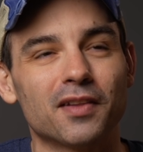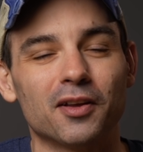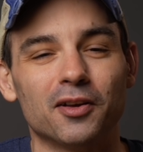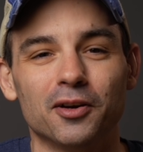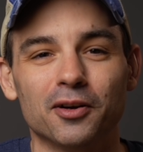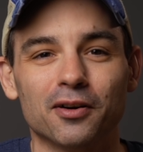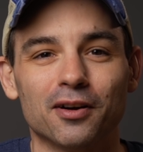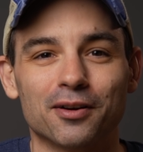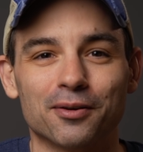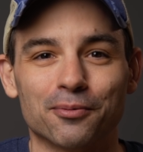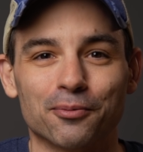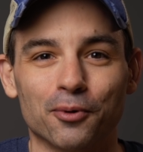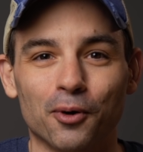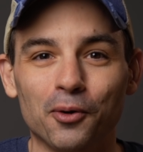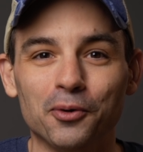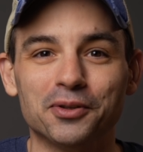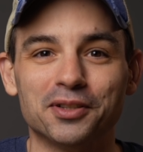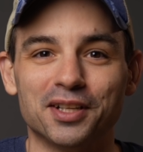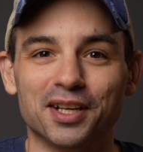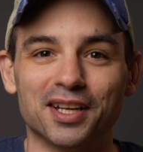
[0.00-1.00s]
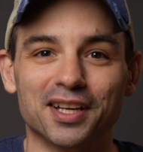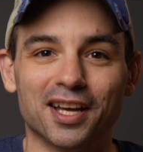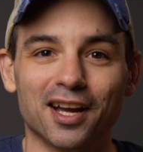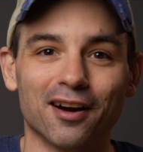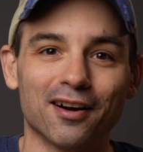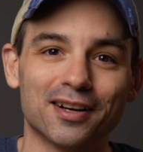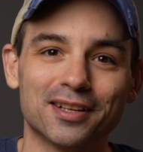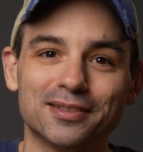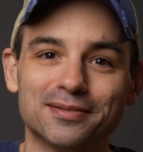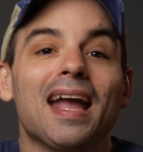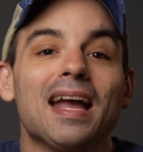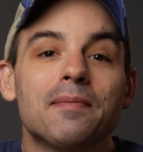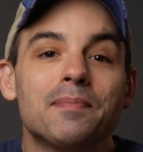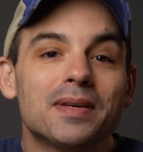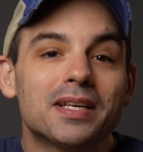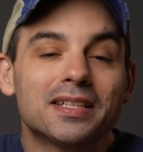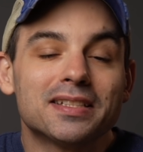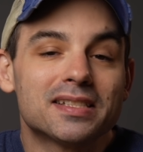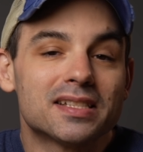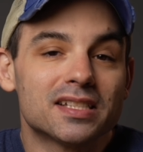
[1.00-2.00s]
You're on a roll today, Gary. And
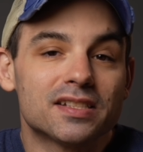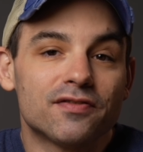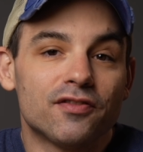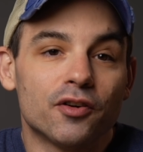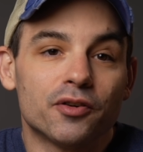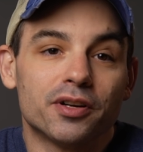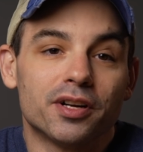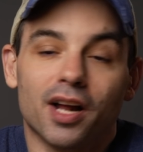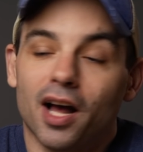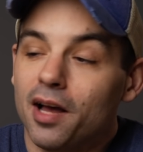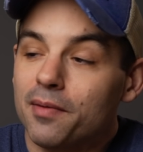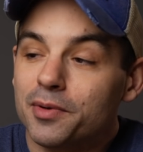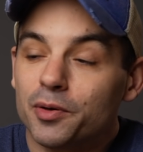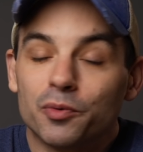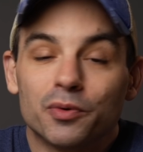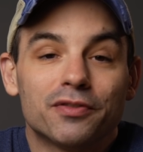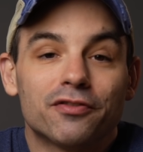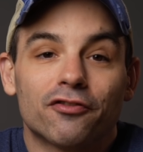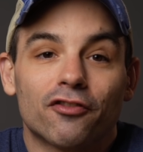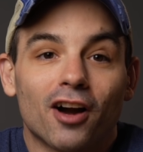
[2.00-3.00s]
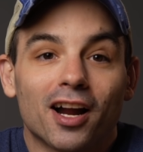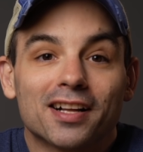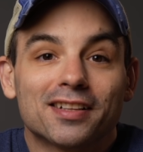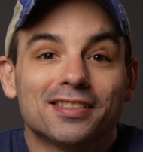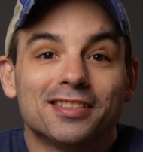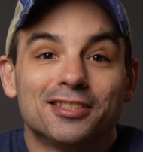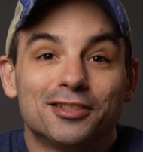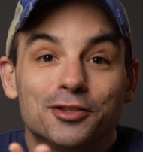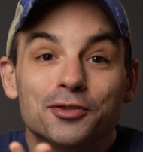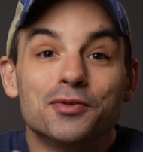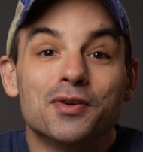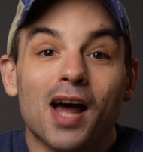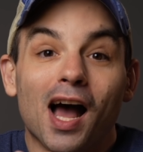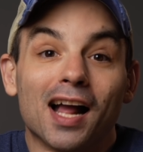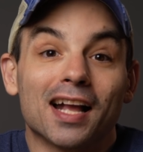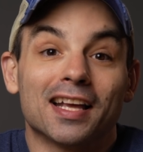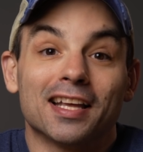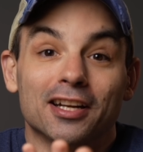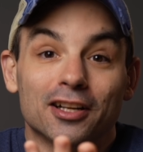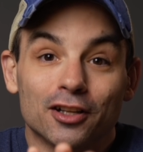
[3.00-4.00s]
because this phone and I, I mean, we frankly do
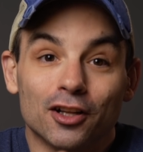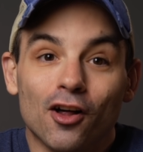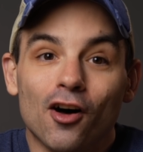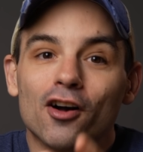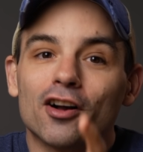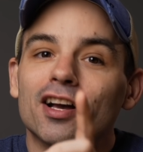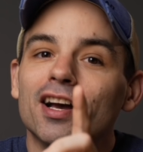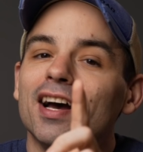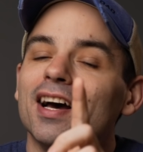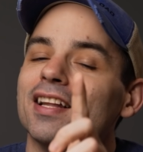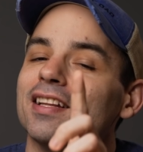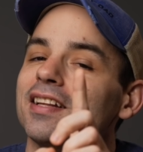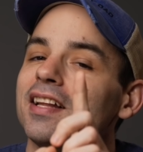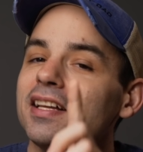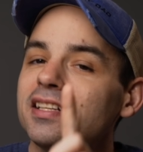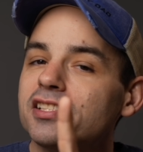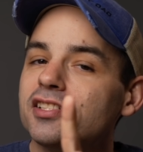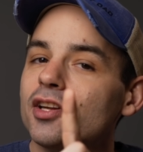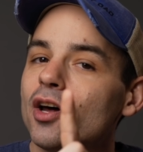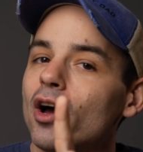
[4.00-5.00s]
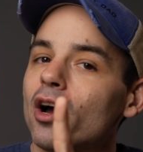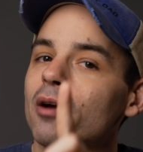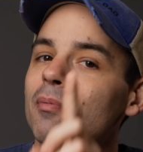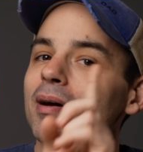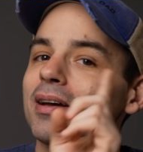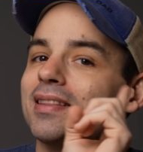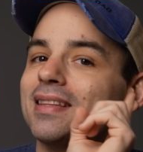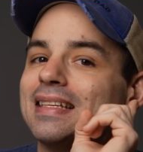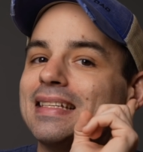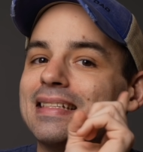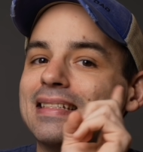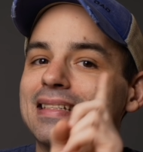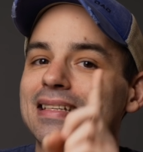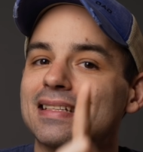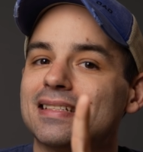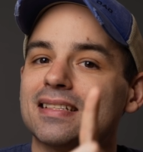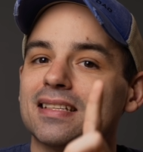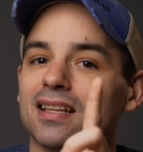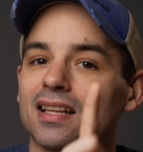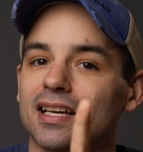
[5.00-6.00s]
not get along, let's talk about the
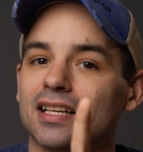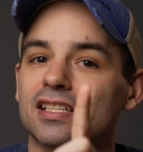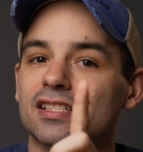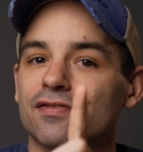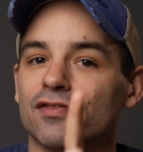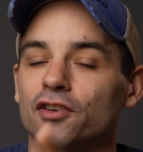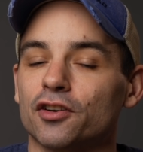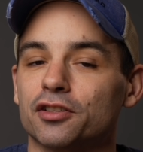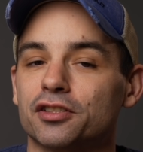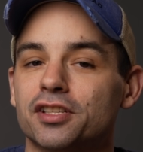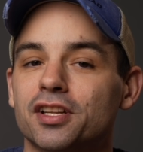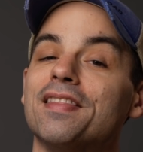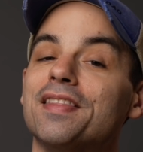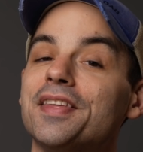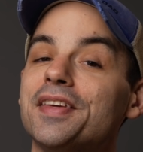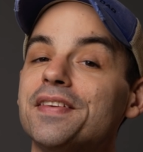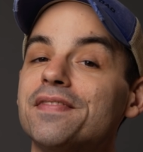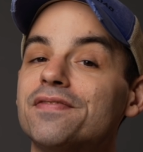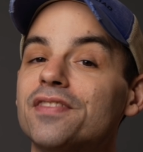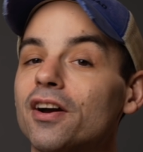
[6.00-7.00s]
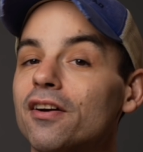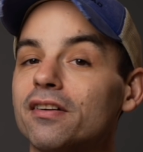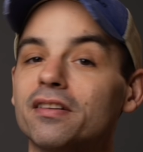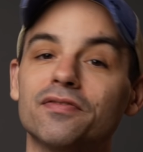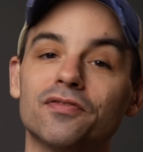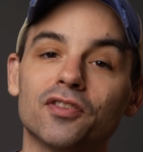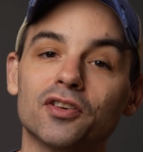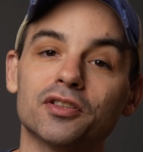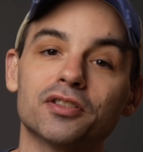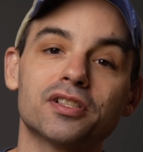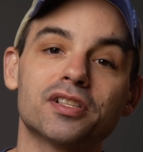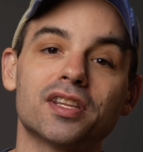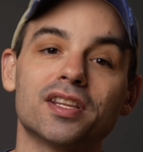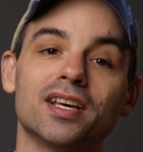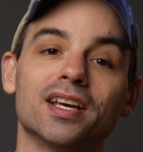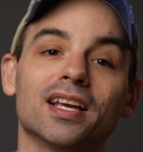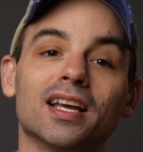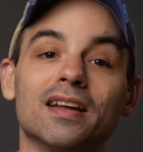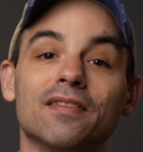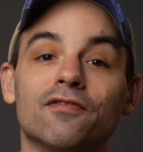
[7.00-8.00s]
dislikes first. The very first
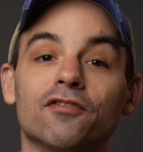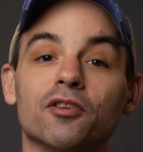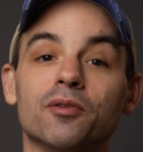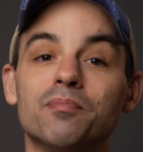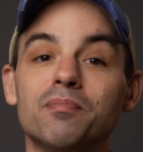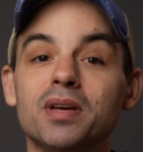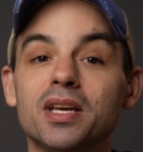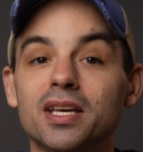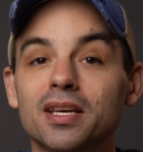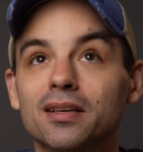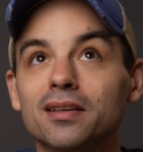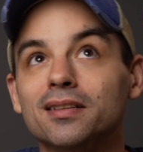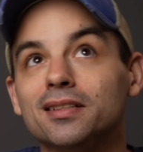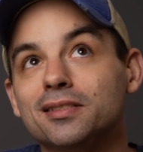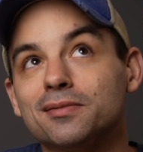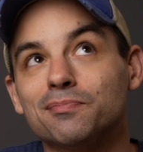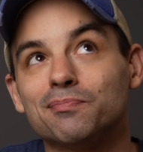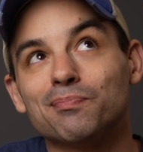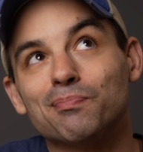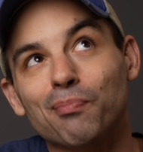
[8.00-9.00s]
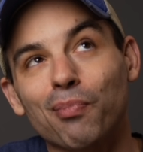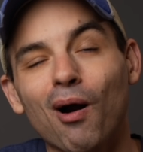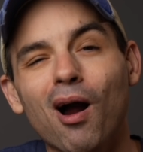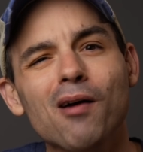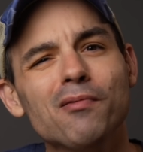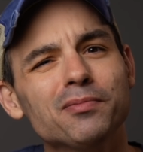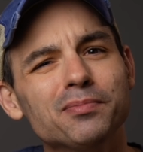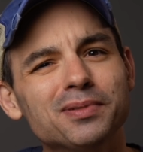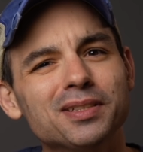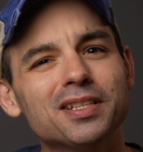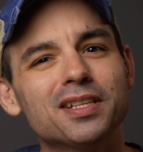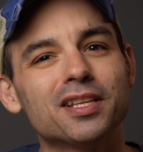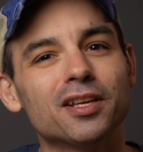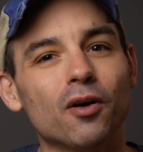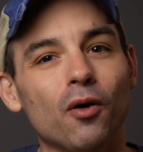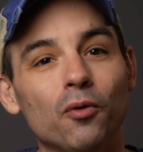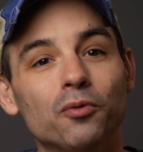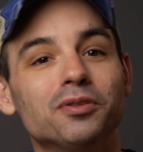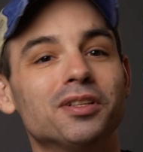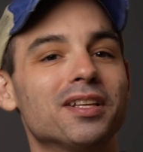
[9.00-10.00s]
thing, and for me, it's probably the
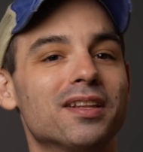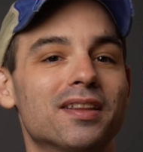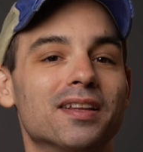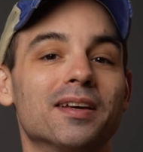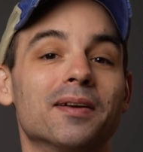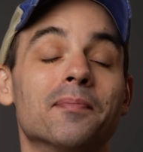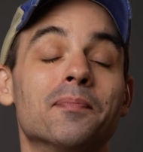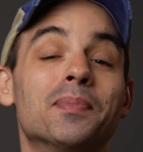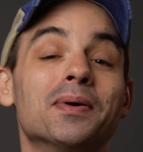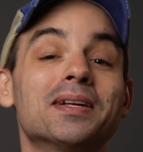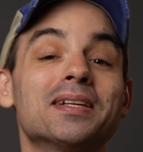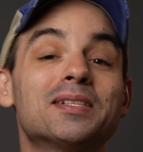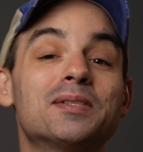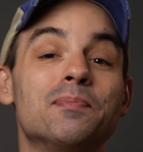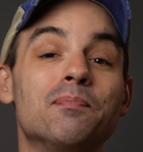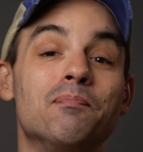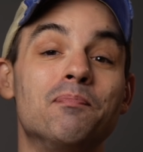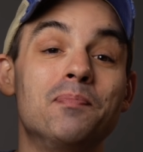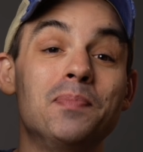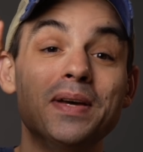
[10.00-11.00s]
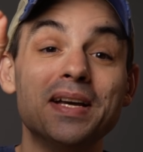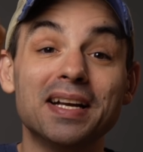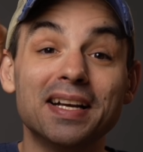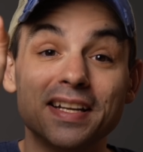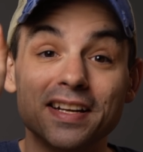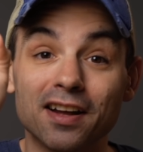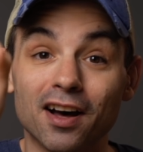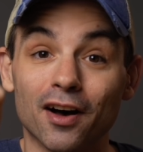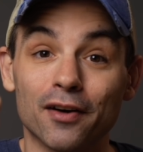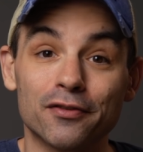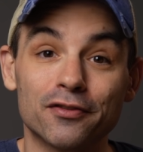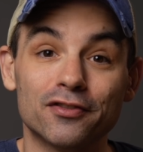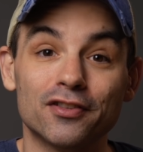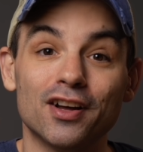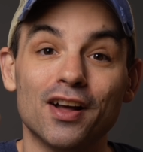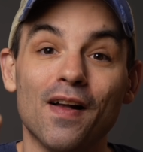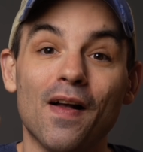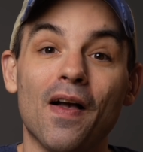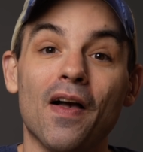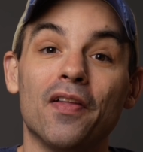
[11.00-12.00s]
only thing, but it's big enough
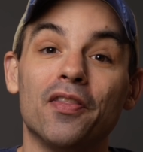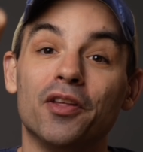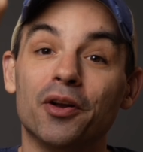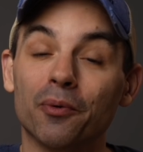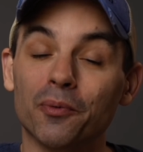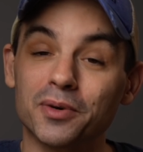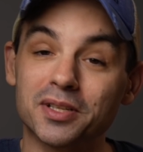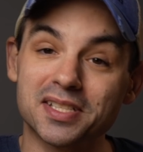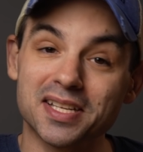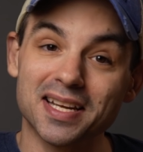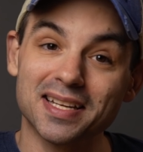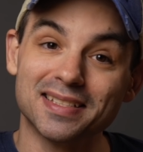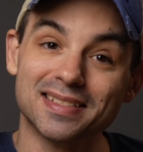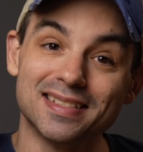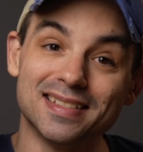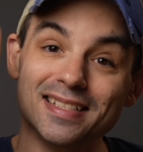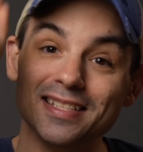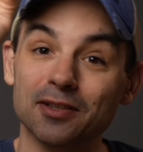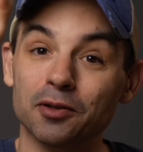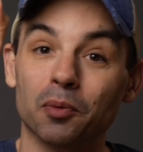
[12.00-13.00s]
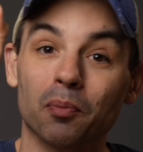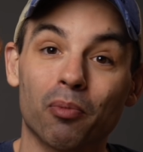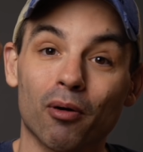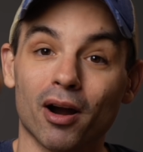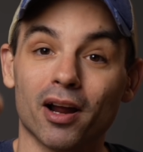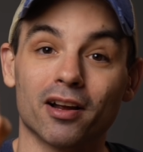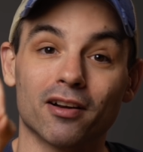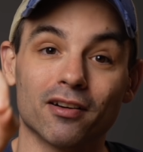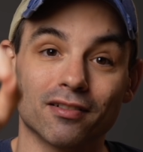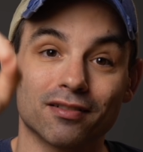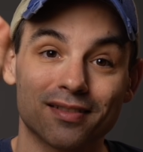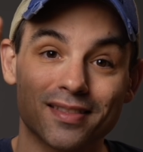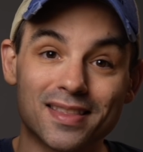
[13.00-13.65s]
that it was a deal breaker.